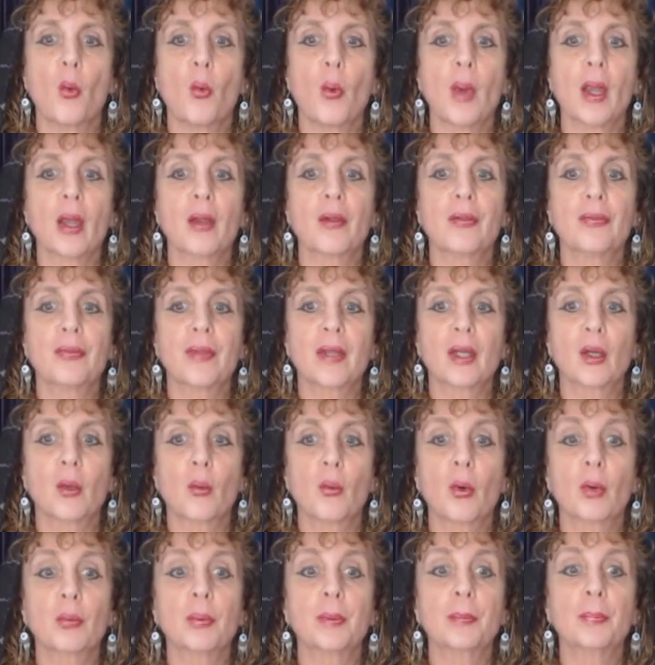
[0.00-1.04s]
where there
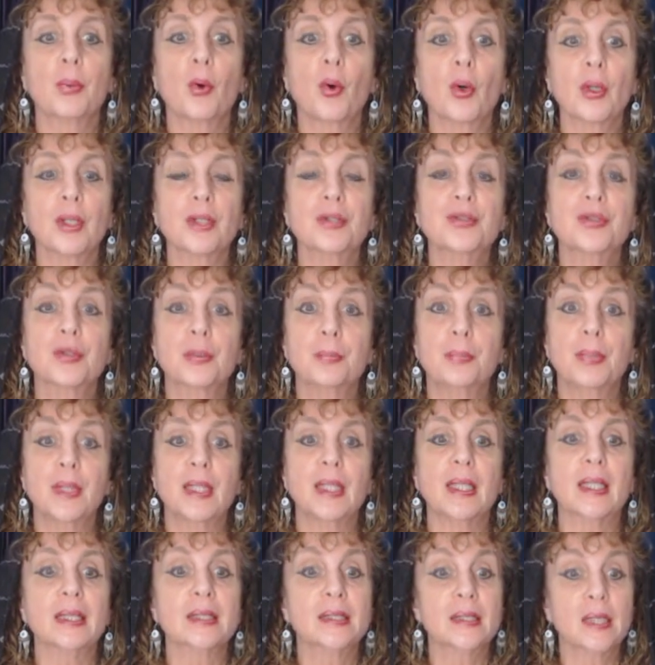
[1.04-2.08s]
were reported to
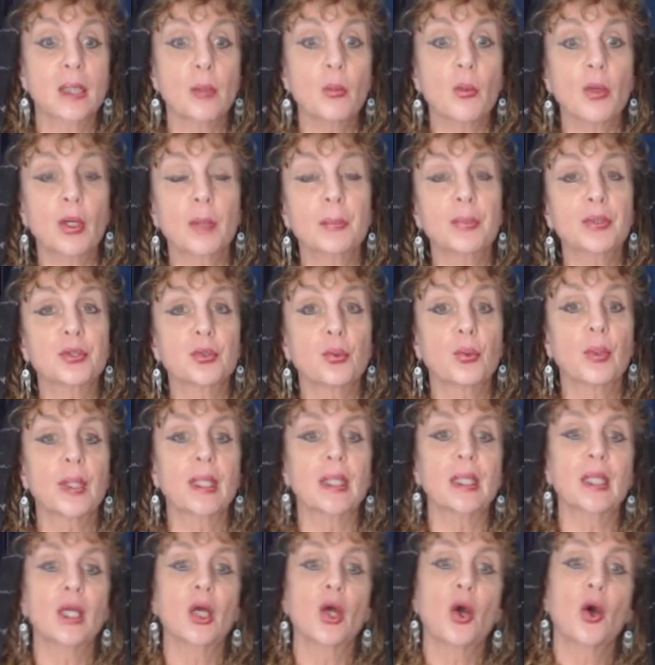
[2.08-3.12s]
be somewhere
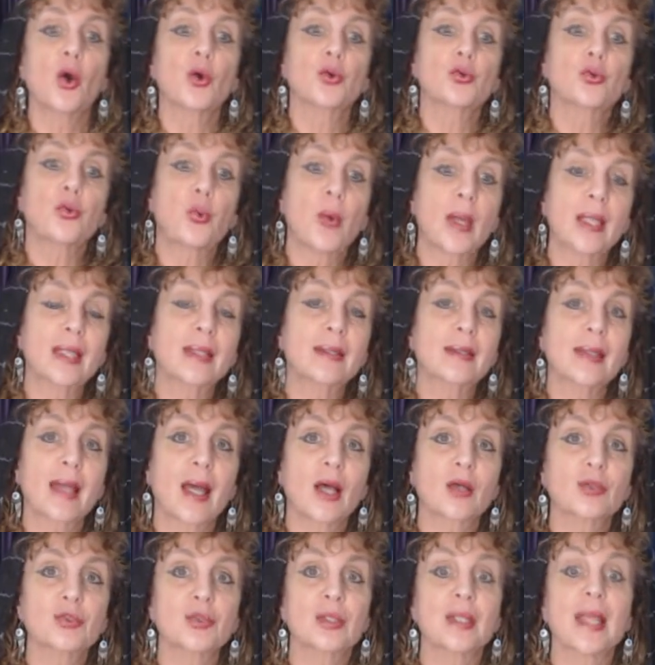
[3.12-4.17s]
between
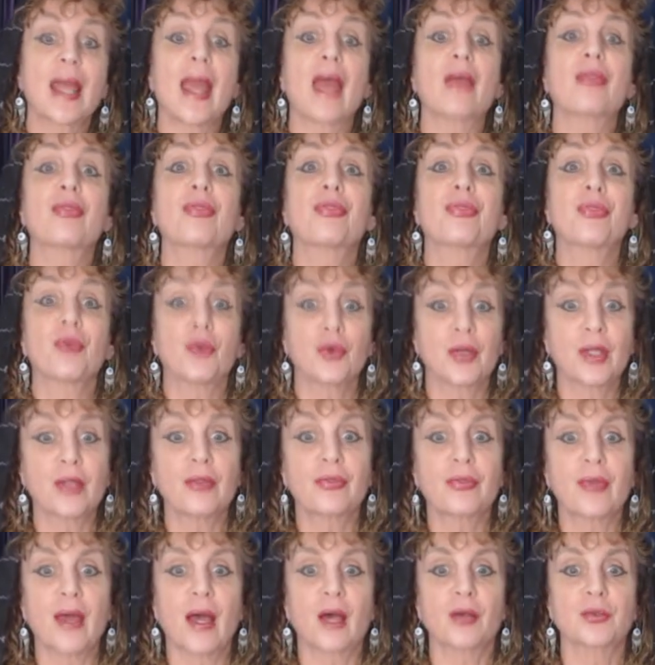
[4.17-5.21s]
20,000 and
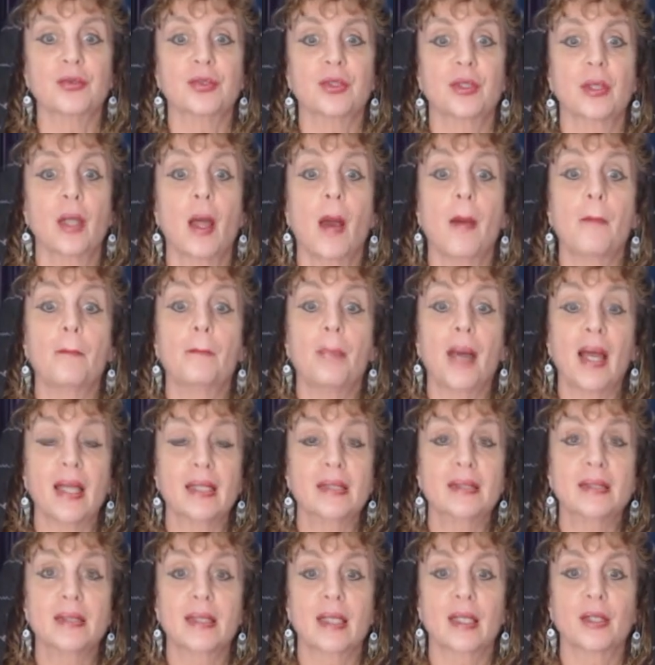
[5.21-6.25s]
30,000
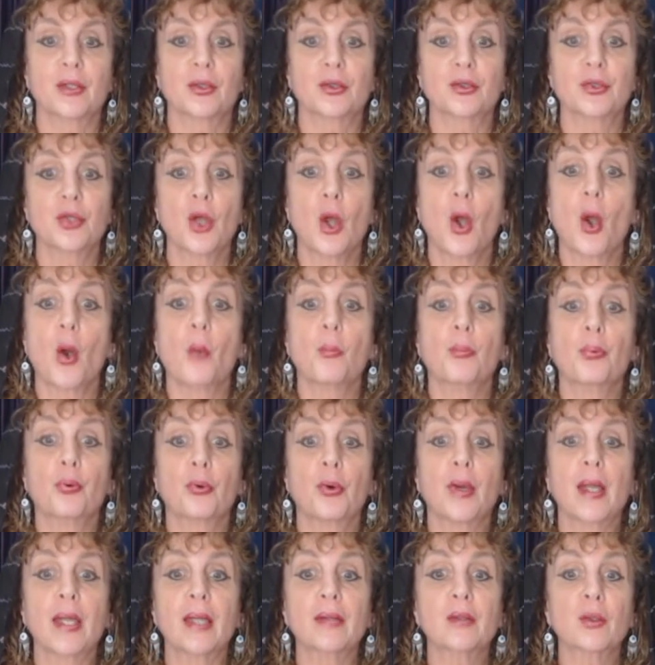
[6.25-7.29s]
bystanders
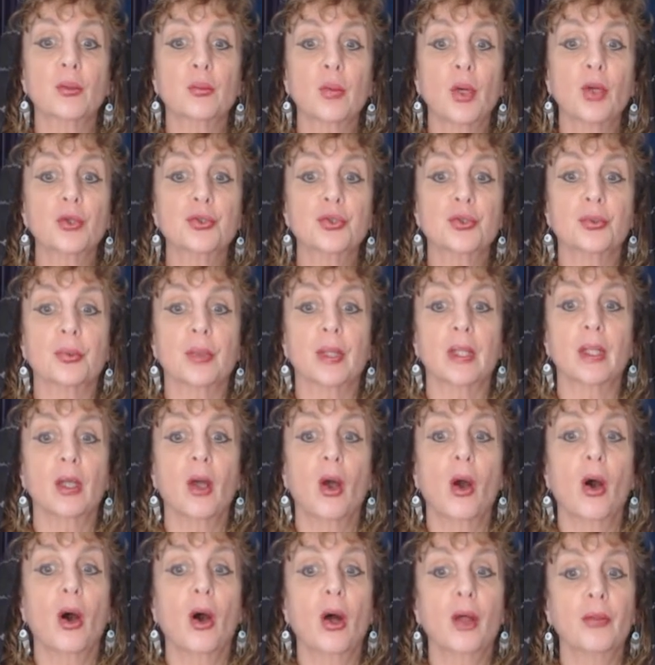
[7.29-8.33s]
praying the rosary,
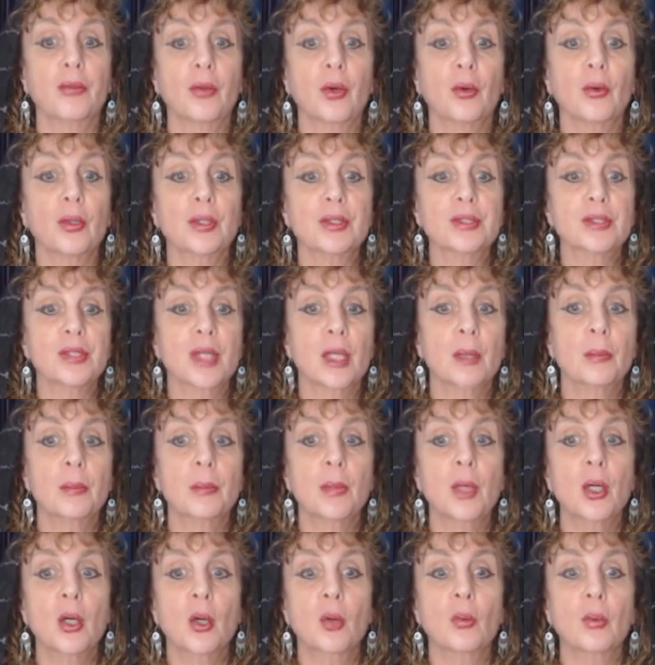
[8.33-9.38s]
although
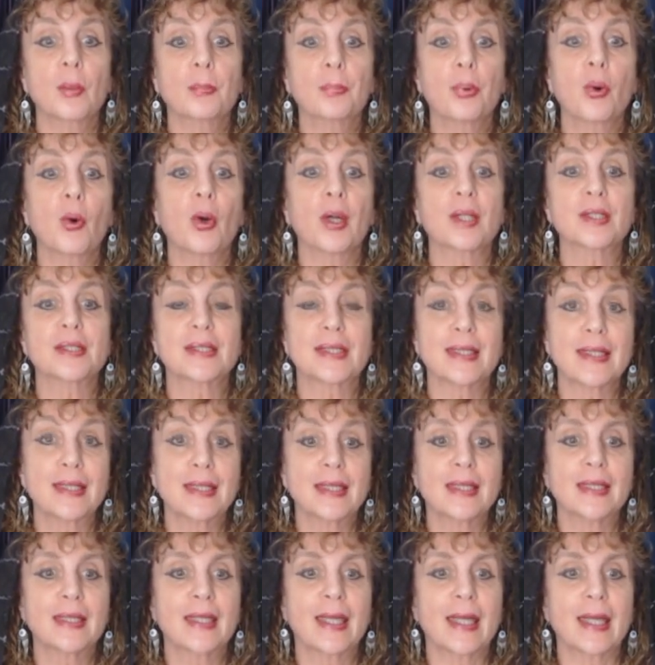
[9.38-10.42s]
some reports
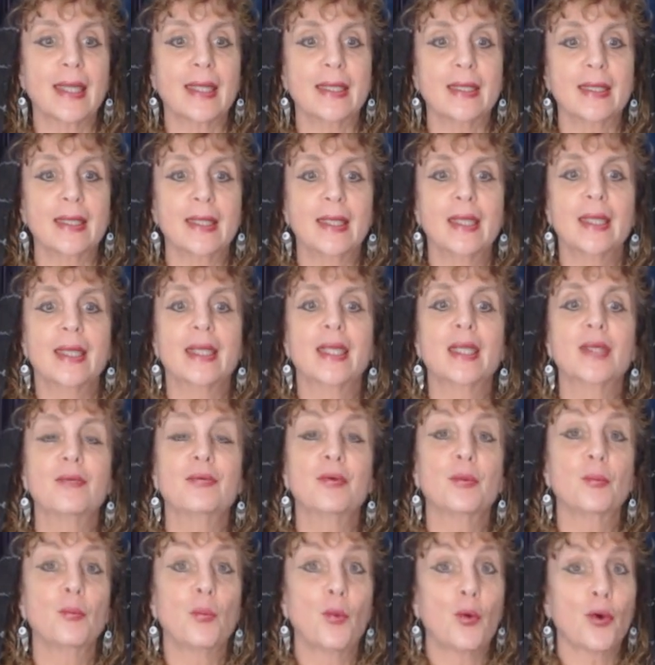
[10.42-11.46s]
indicate
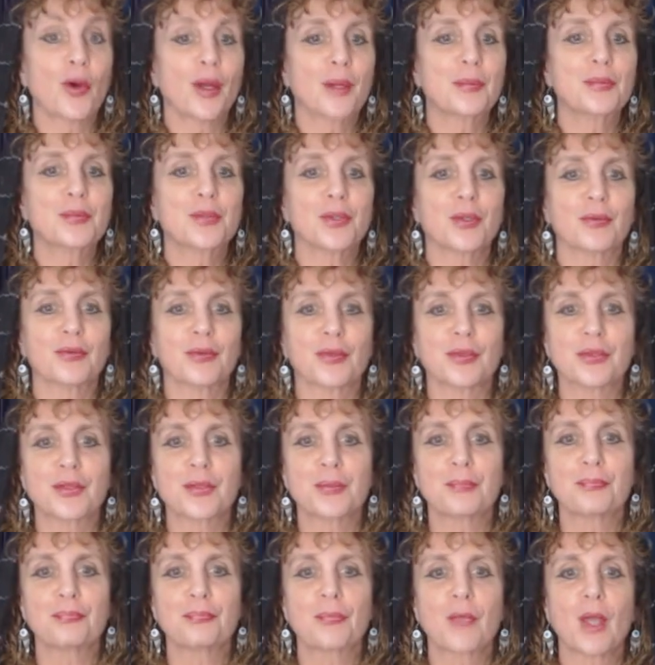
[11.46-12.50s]
even more
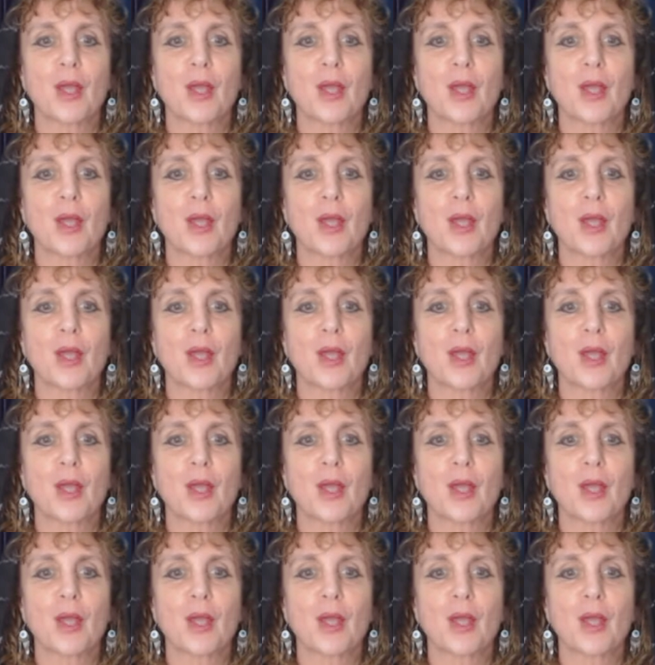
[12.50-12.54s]
observers